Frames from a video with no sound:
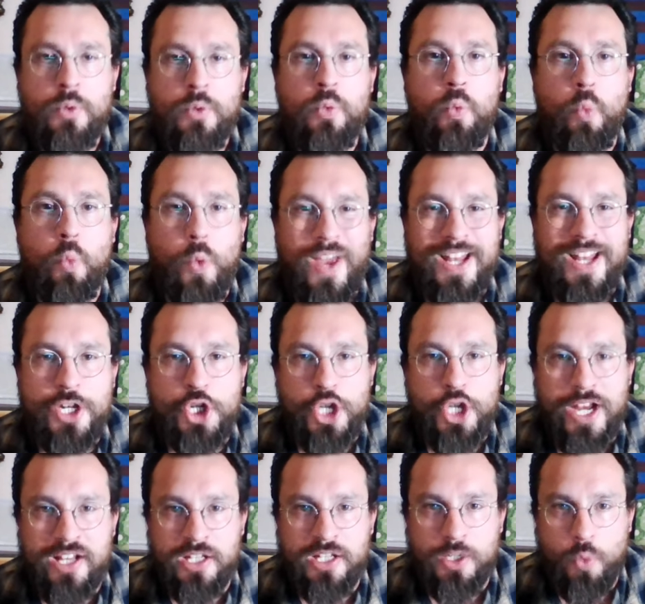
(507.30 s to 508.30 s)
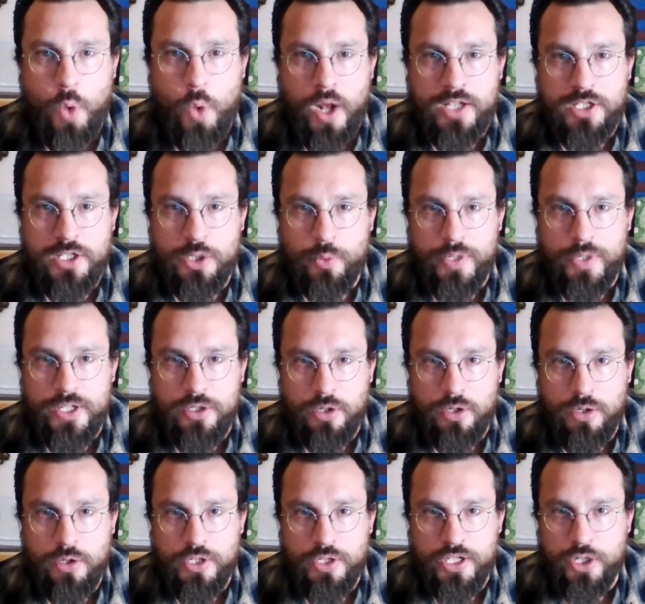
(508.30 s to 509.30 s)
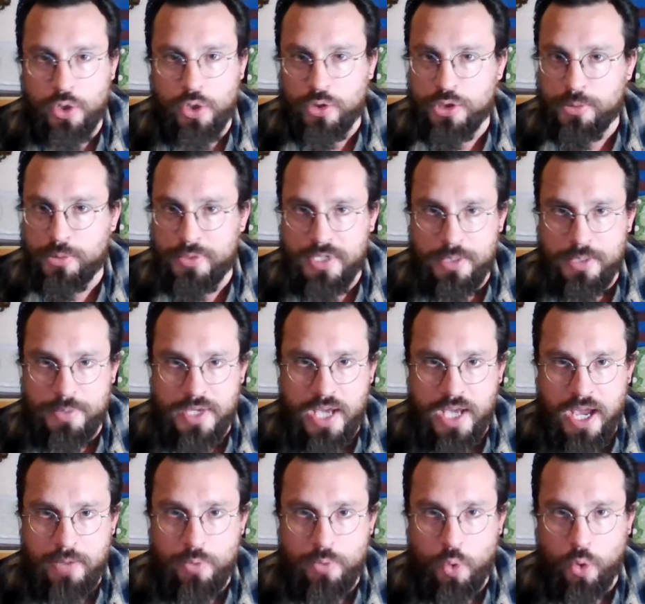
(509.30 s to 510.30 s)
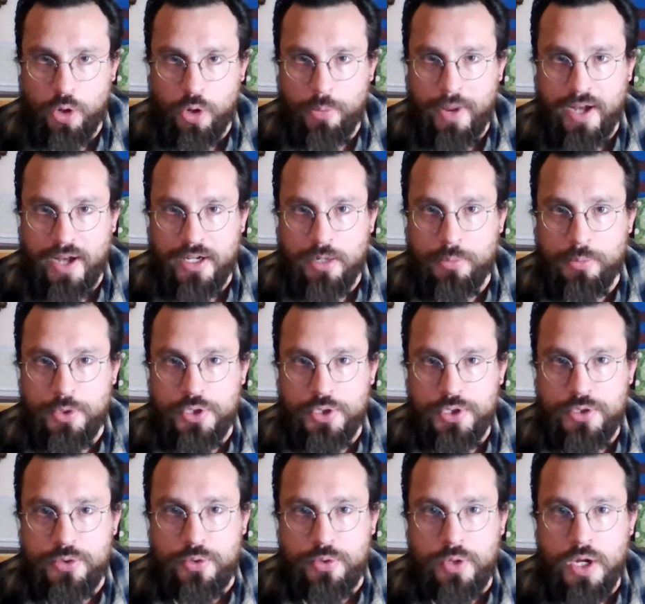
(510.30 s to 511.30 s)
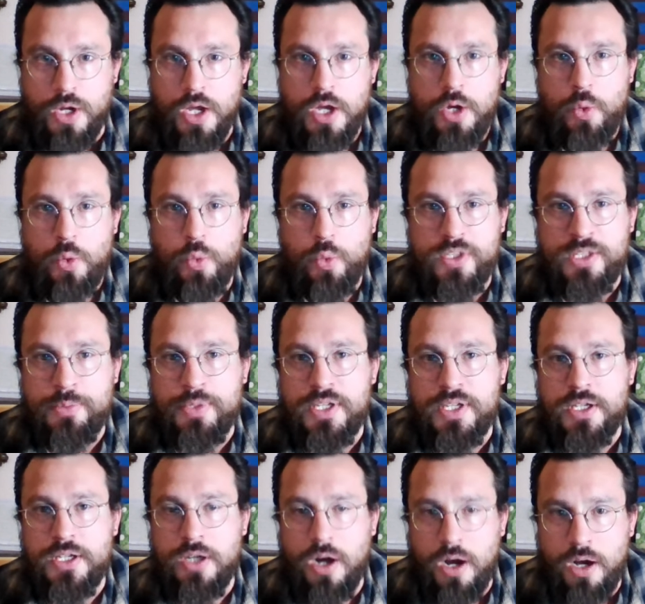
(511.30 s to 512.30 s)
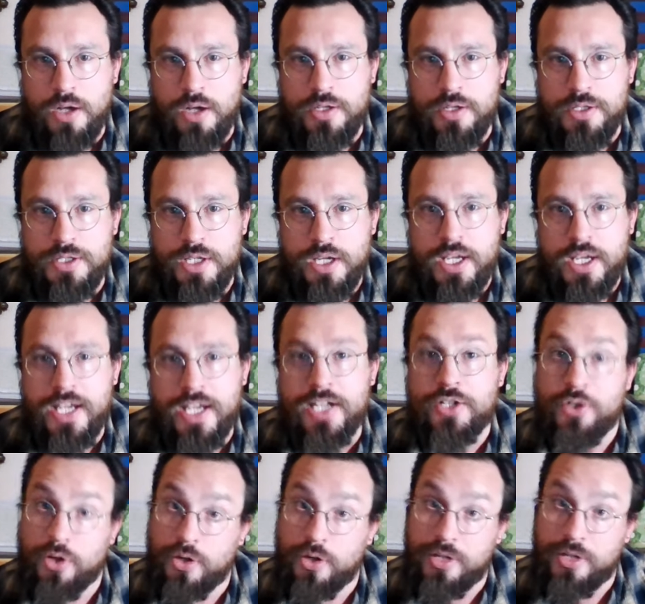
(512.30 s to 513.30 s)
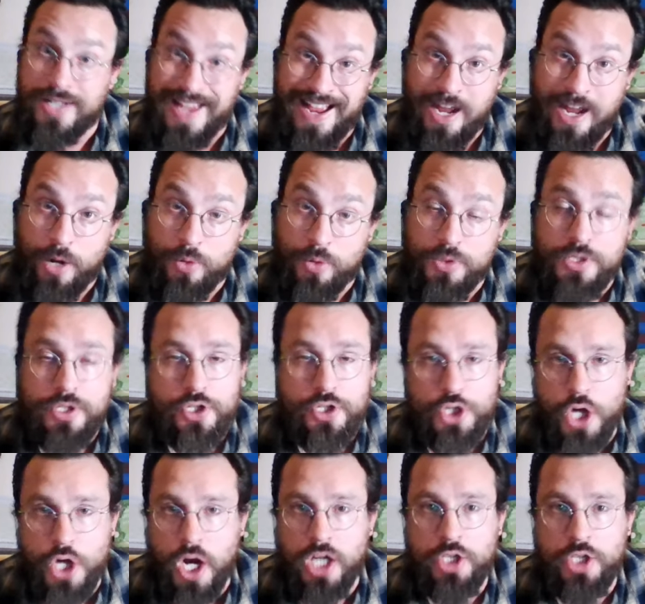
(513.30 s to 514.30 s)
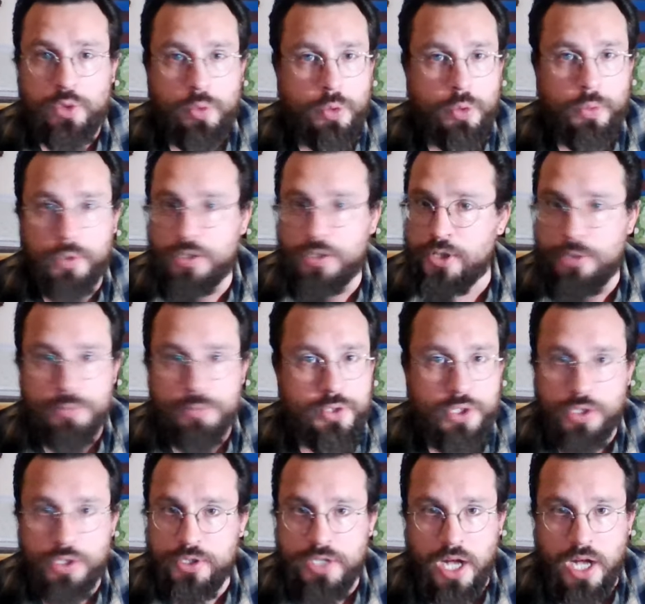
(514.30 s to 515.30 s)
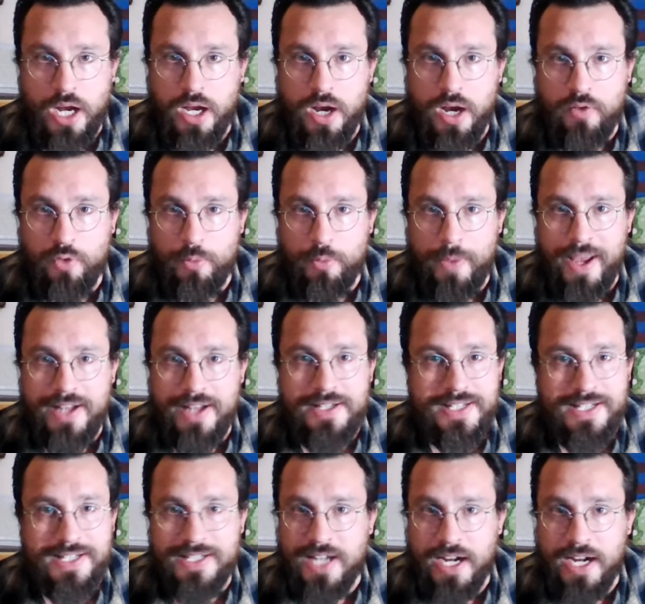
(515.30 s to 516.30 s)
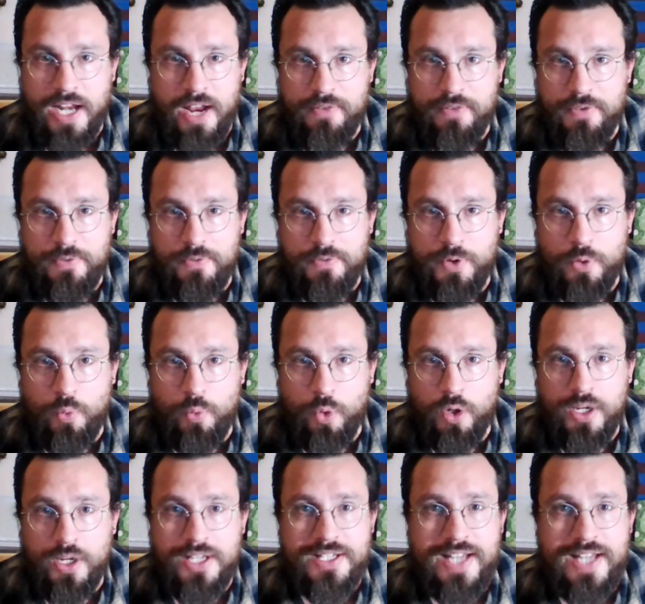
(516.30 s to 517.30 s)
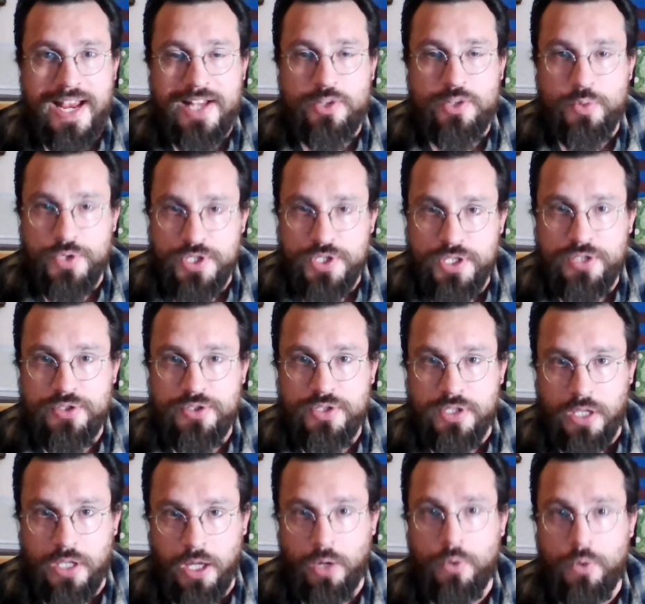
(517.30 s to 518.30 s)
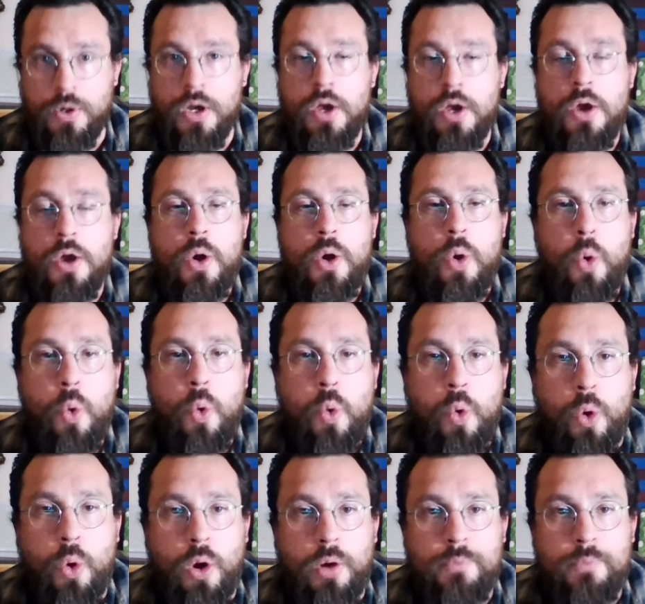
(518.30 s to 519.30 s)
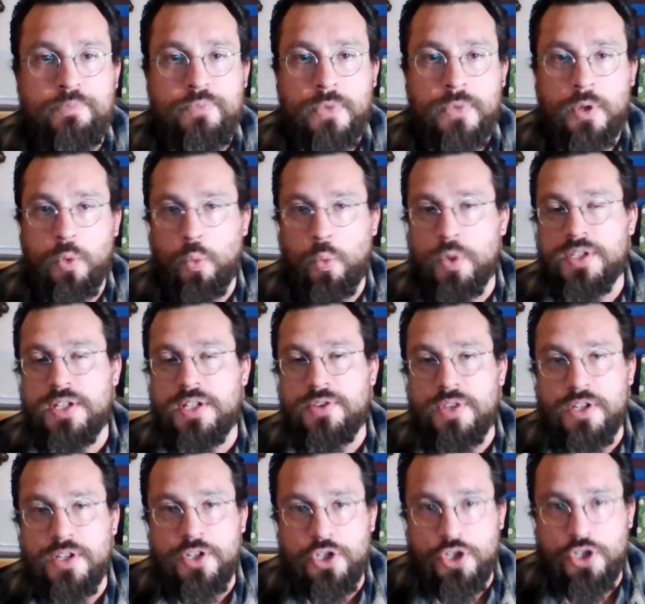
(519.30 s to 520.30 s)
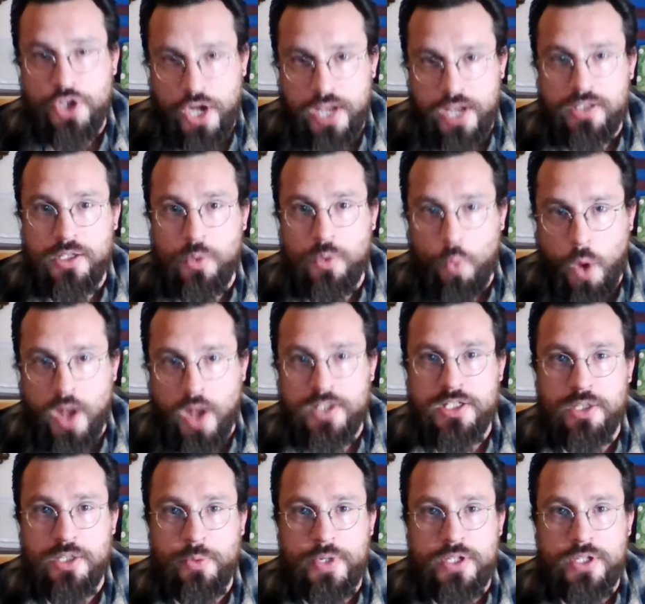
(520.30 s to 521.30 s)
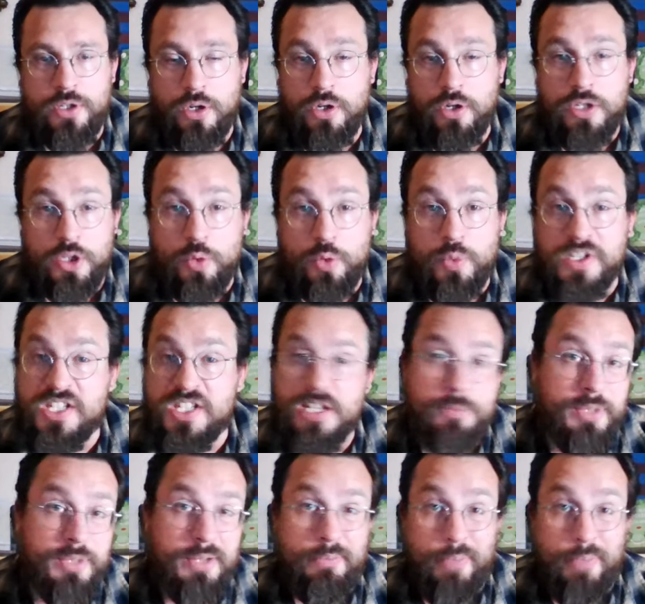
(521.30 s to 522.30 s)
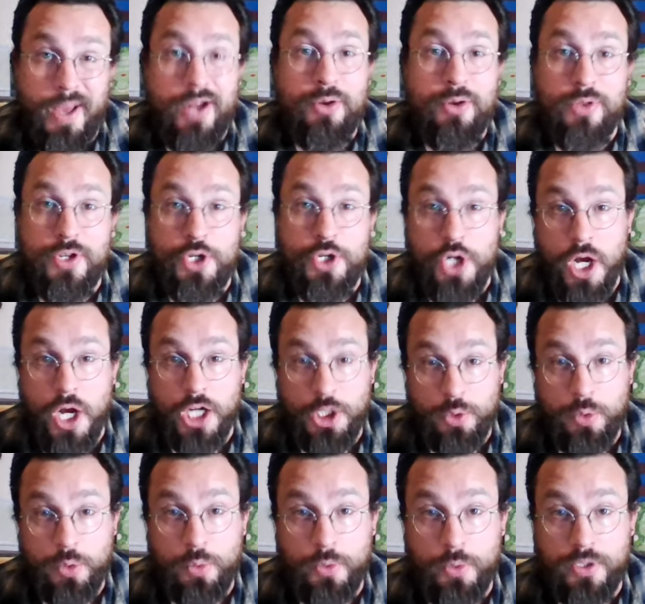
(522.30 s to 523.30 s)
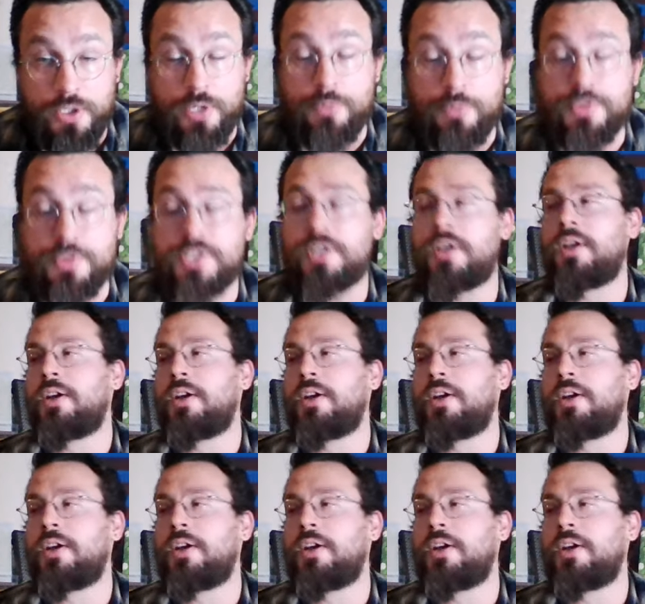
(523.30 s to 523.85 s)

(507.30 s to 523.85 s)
When Jalen Watson returned and ultimately became cornerback number two, was it because it turned out Joshua Williams could not cover man, did not have the footwork, his hands were still slow, or was it that Jalen Watson returned and was simply better than Joshua Williams?